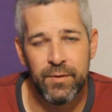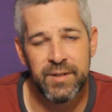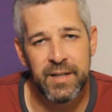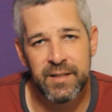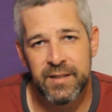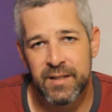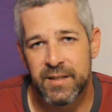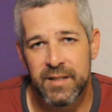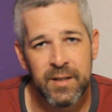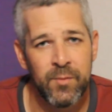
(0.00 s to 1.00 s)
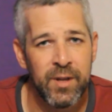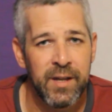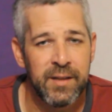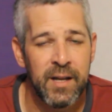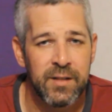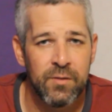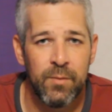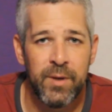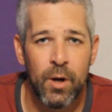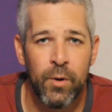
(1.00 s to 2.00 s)
Will you take sixty? Something like that. So
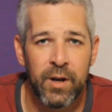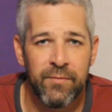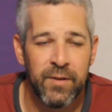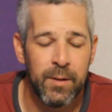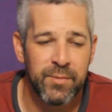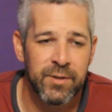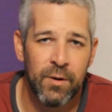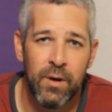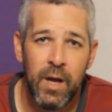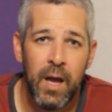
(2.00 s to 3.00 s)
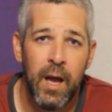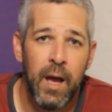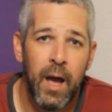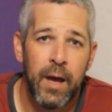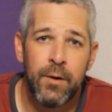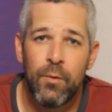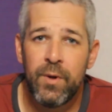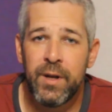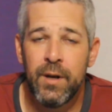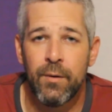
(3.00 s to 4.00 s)
it'd be a quick flip. So don't
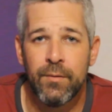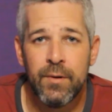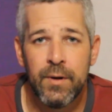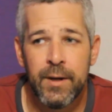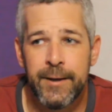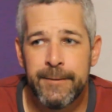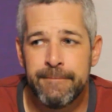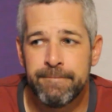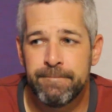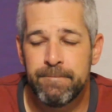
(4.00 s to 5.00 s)
really know. Um,